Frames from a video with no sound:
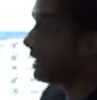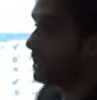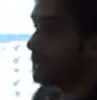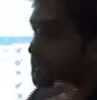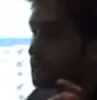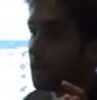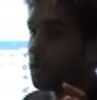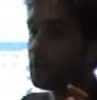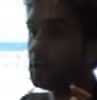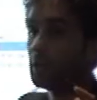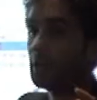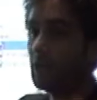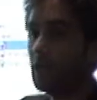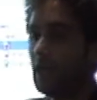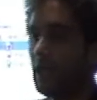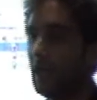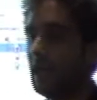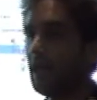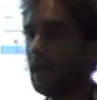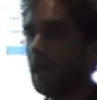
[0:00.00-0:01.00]
So
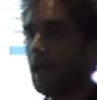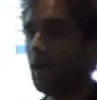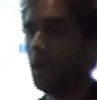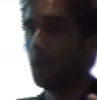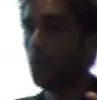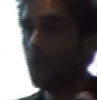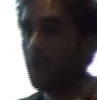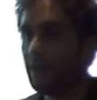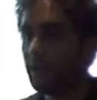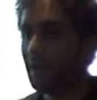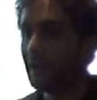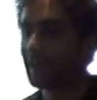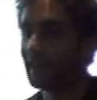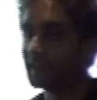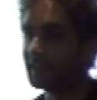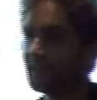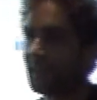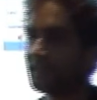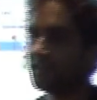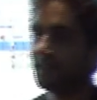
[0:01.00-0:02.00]
we make
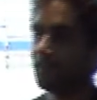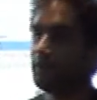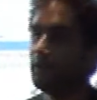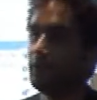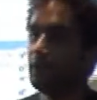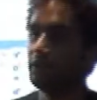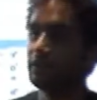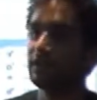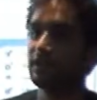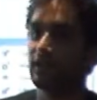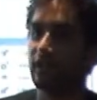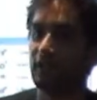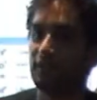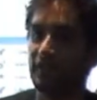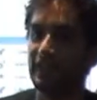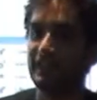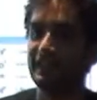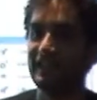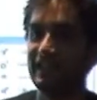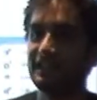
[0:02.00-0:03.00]
extensive use of
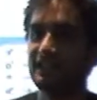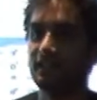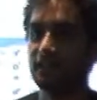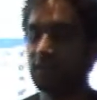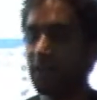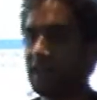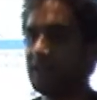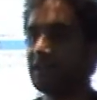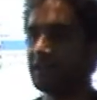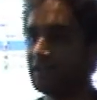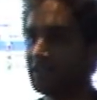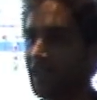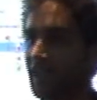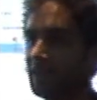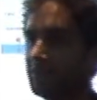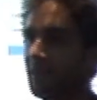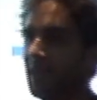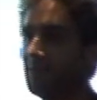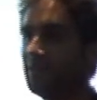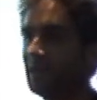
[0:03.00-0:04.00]
these integration
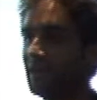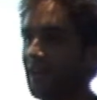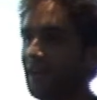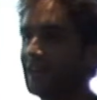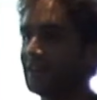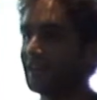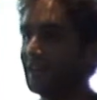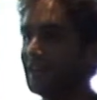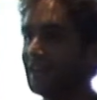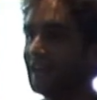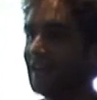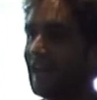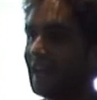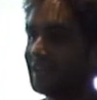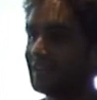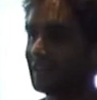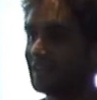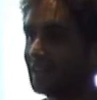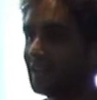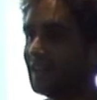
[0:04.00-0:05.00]
type APIs in
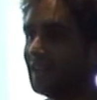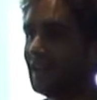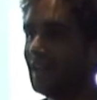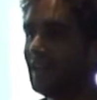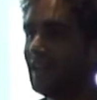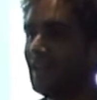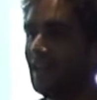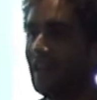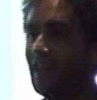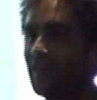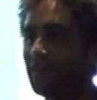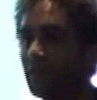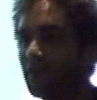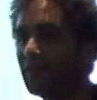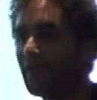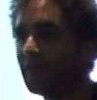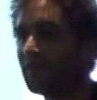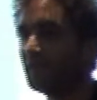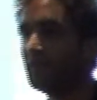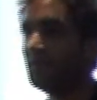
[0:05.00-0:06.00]
Atlassian. If
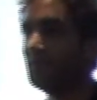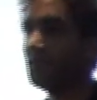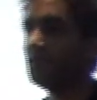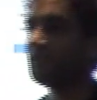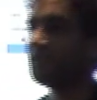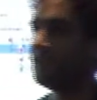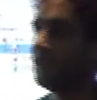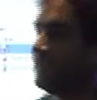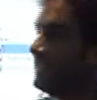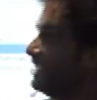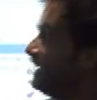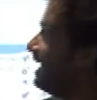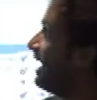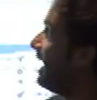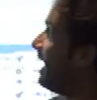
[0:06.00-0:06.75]
you've ever used the